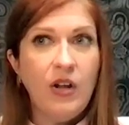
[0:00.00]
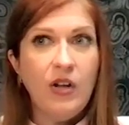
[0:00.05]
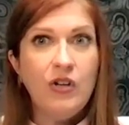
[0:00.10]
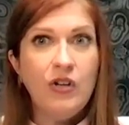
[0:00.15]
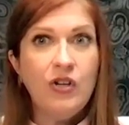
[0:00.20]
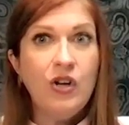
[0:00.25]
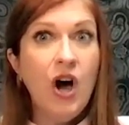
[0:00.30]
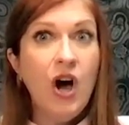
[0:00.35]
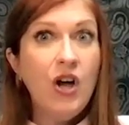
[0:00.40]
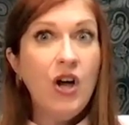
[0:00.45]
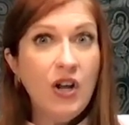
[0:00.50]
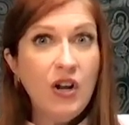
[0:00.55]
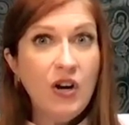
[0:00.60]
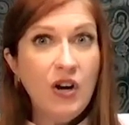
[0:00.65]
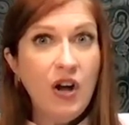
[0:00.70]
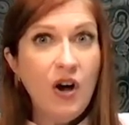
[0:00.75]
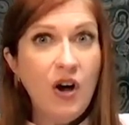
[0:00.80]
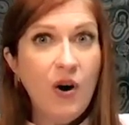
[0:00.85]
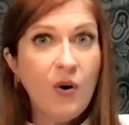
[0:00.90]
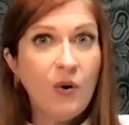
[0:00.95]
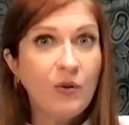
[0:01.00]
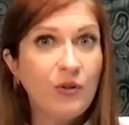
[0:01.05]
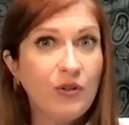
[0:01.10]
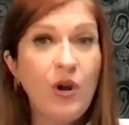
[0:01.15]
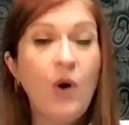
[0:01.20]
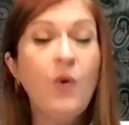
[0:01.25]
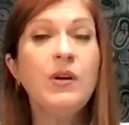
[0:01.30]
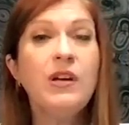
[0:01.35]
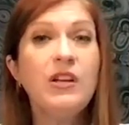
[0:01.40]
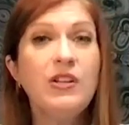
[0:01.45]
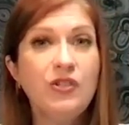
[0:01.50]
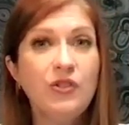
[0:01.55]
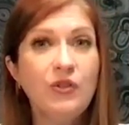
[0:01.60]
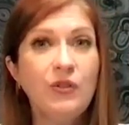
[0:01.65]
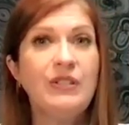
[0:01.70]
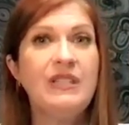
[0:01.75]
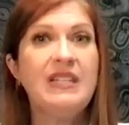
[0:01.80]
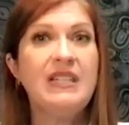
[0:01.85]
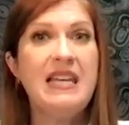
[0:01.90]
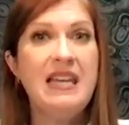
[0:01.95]
no, no, no, don't get
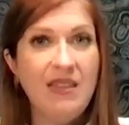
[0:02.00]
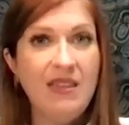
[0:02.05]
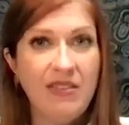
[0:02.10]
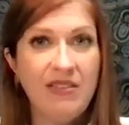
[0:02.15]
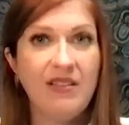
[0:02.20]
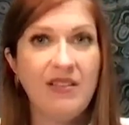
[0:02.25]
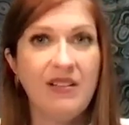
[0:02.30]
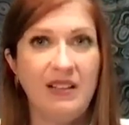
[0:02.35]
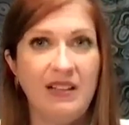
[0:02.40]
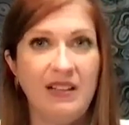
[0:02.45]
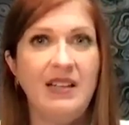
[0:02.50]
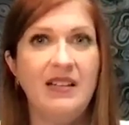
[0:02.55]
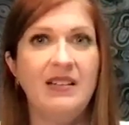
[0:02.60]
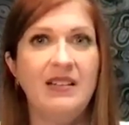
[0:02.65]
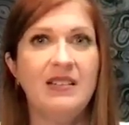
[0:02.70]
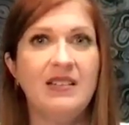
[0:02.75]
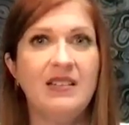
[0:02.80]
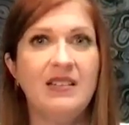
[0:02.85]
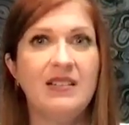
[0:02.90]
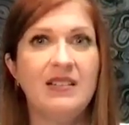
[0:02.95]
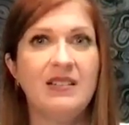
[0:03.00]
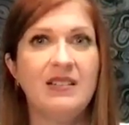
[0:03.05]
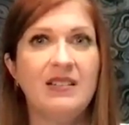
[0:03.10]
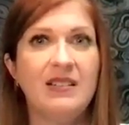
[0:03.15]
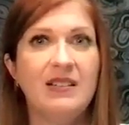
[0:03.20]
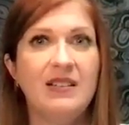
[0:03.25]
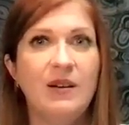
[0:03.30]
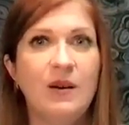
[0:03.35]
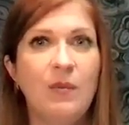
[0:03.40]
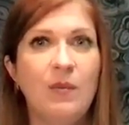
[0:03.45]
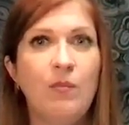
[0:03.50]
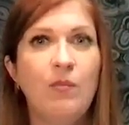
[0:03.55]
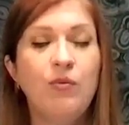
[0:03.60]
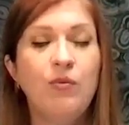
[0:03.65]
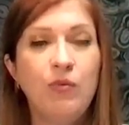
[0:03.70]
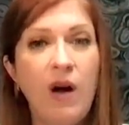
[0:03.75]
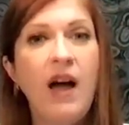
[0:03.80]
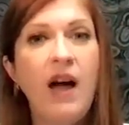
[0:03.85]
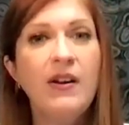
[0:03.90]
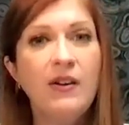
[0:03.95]
your teeth cleaned
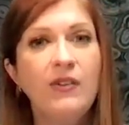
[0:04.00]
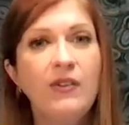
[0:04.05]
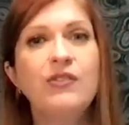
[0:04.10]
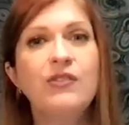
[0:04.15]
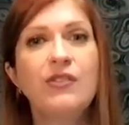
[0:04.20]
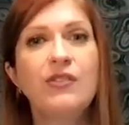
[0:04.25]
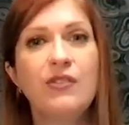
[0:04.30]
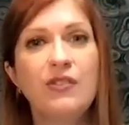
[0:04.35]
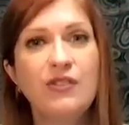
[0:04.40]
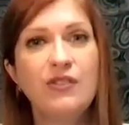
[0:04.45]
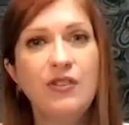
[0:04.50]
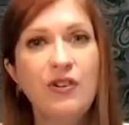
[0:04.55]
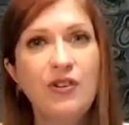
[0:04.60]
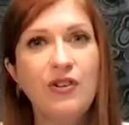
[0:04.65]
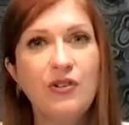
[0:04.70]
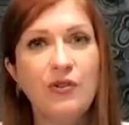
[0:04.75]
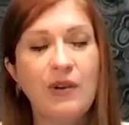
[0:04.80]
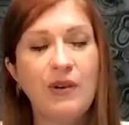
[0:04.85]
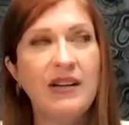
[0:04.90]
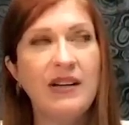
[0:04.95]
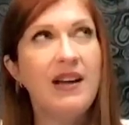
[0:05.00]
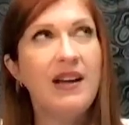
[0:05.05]
prior to the surgery.